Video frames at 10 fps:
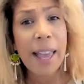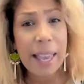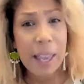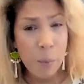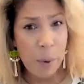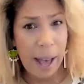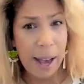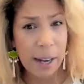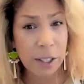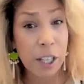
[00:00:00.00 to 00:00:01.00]

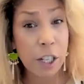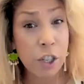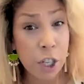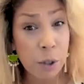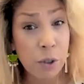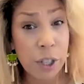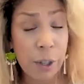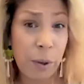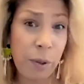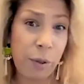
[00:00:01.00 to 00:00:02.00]
impacts the children
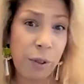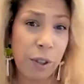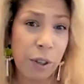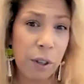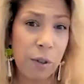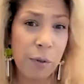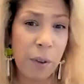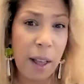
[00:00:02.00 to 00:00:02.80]
who you serve,